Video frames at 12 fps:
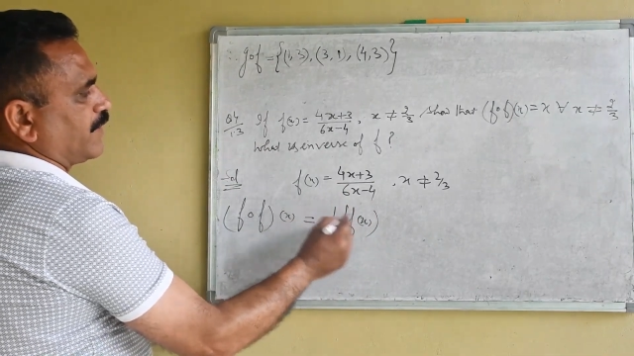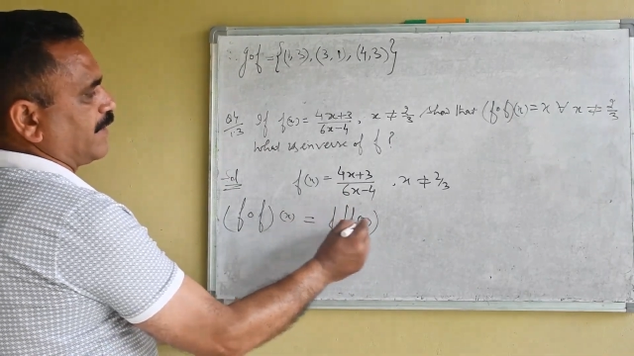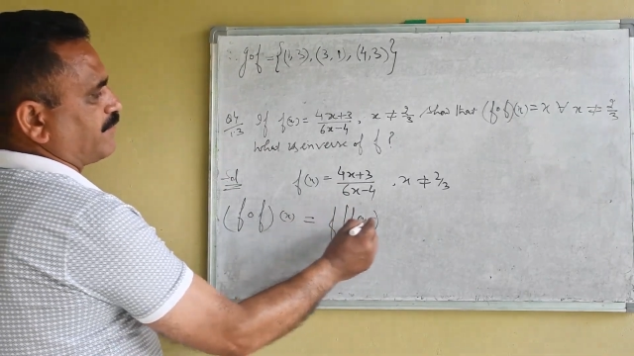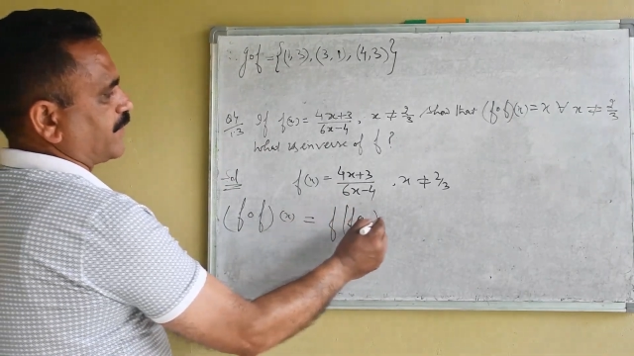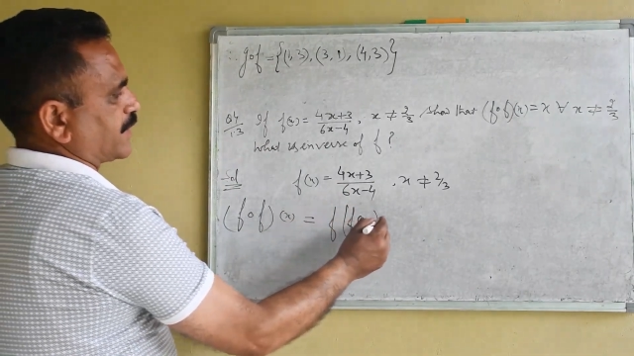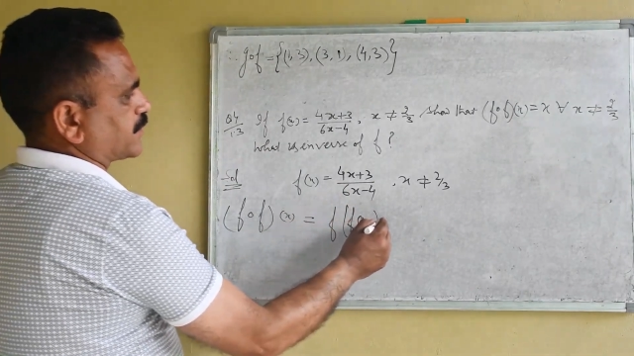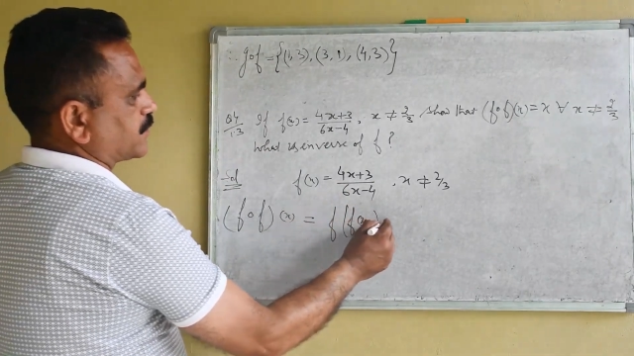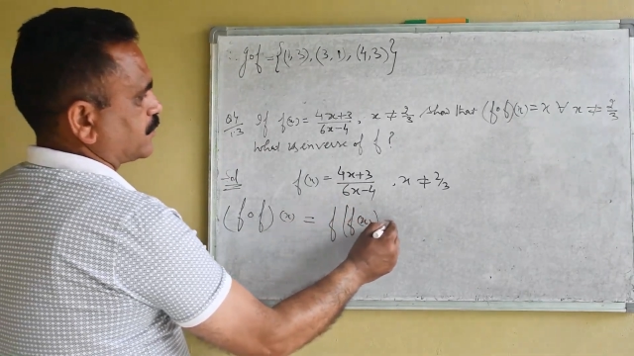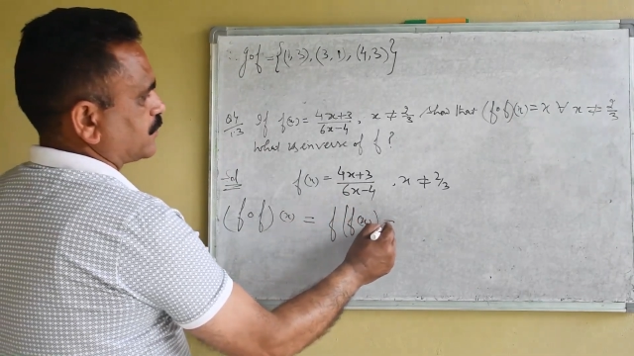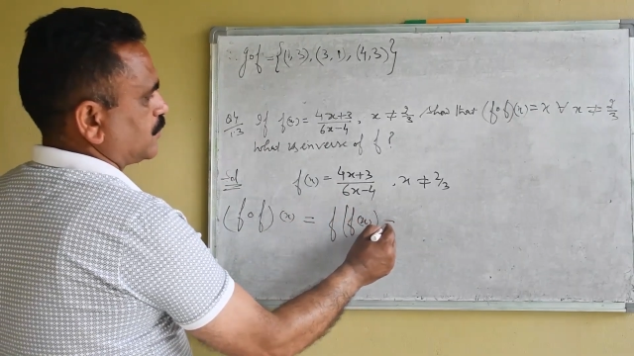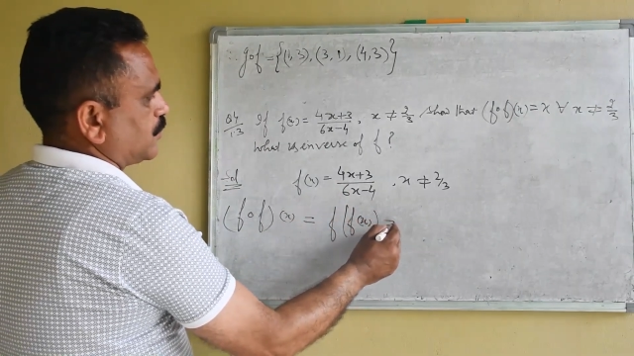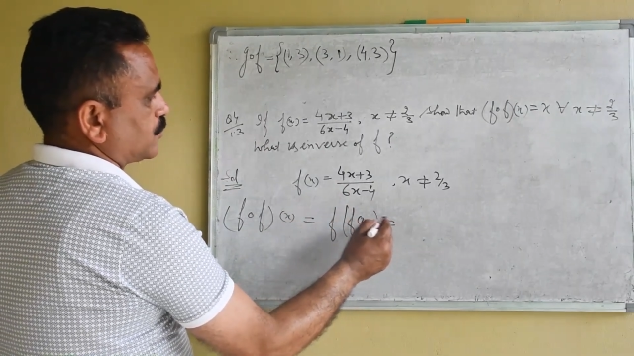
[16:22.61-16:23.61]
fx.
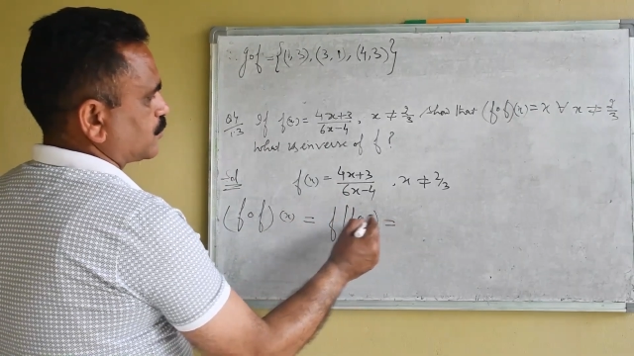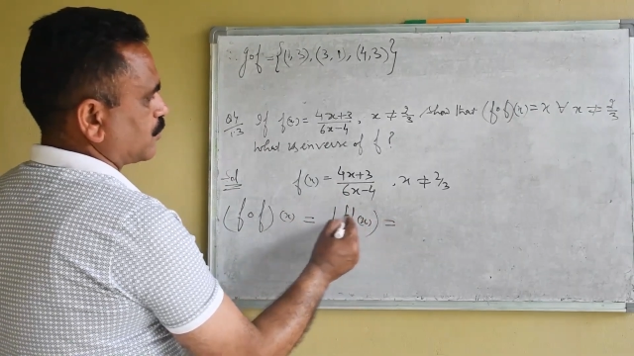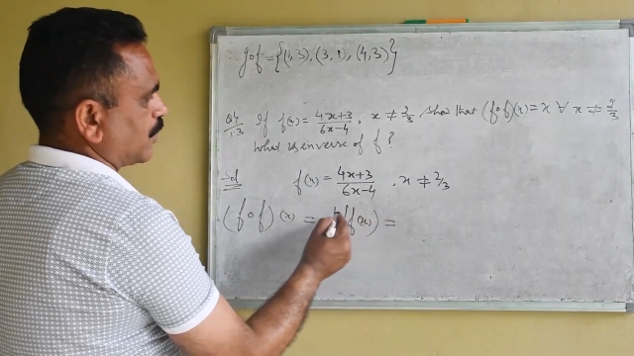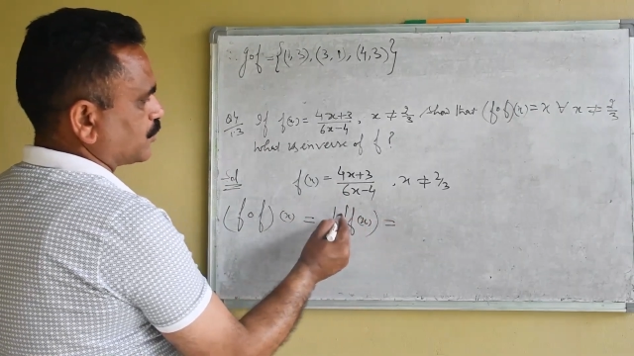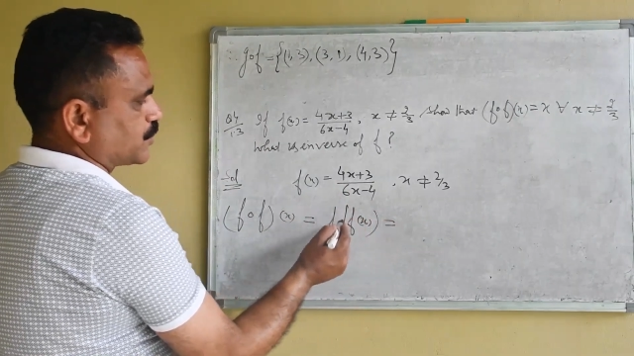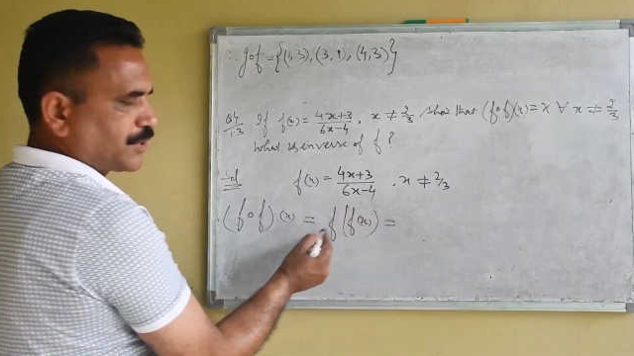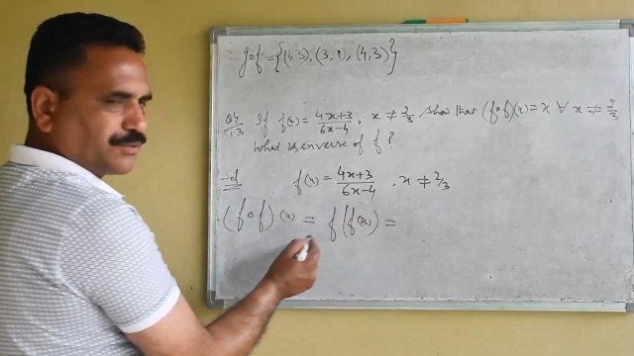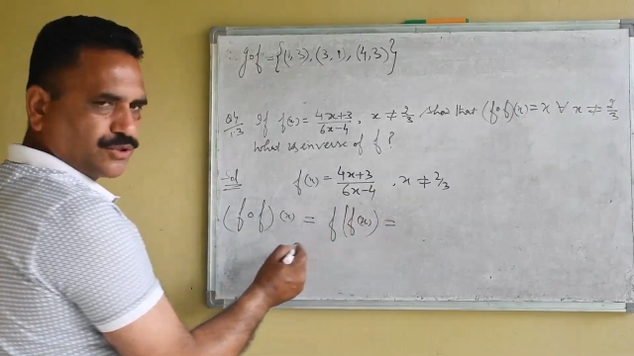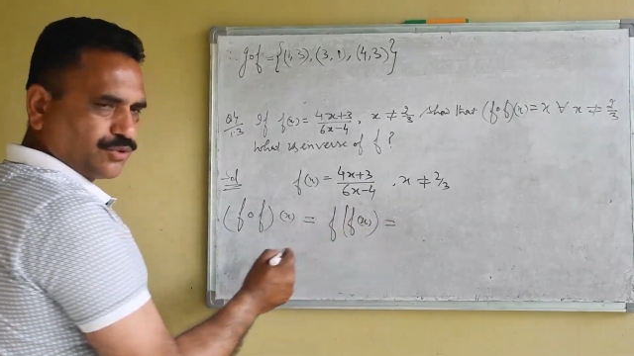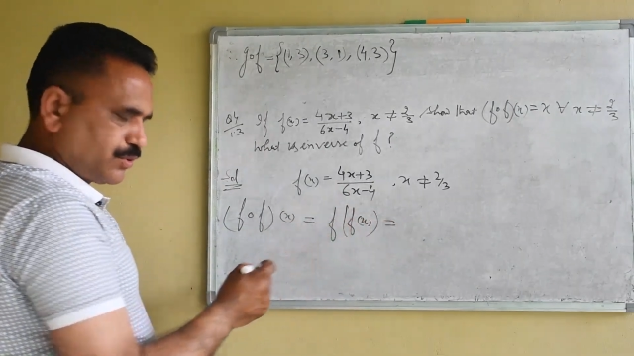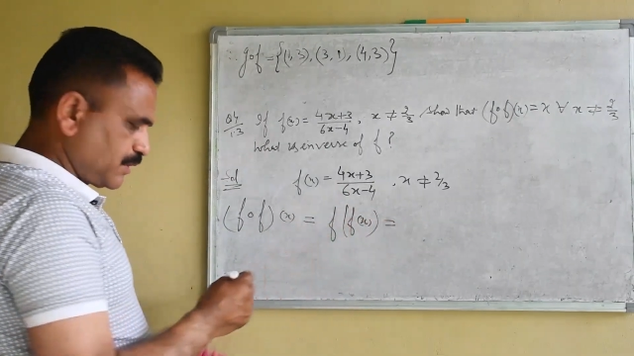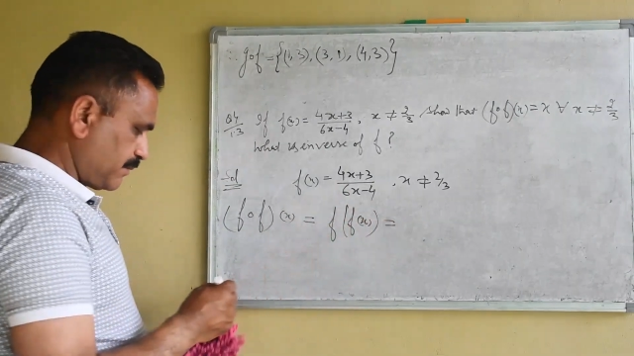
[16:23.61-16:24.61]
So now
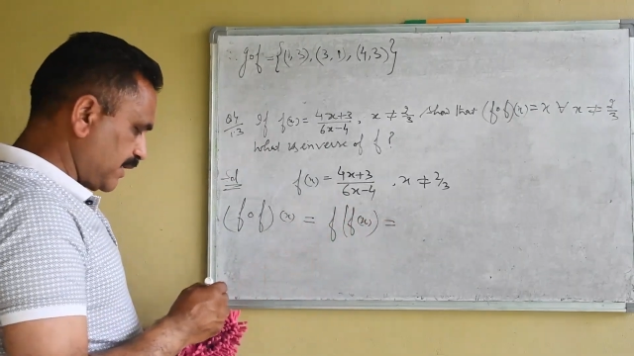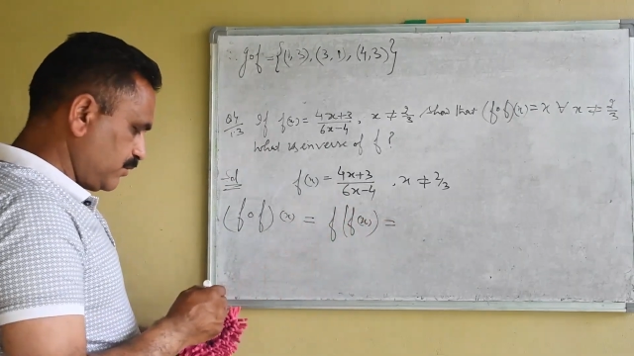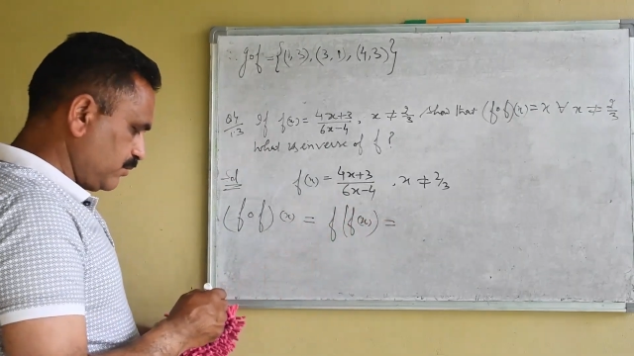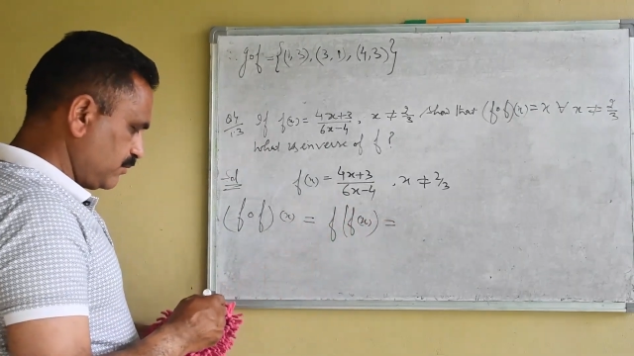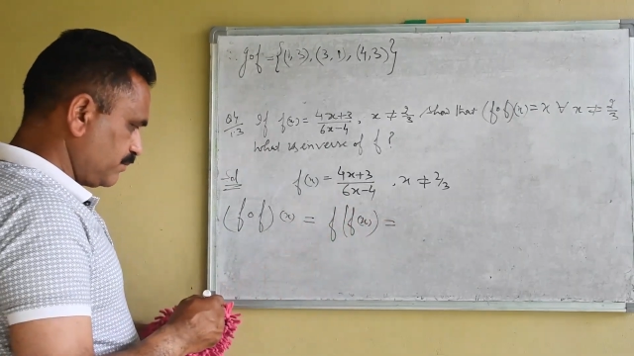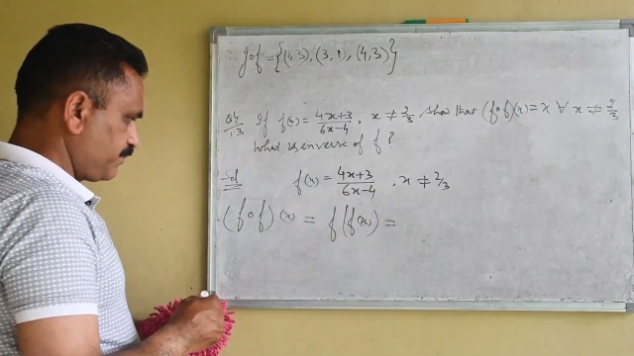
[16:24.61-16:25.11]
substitute the value.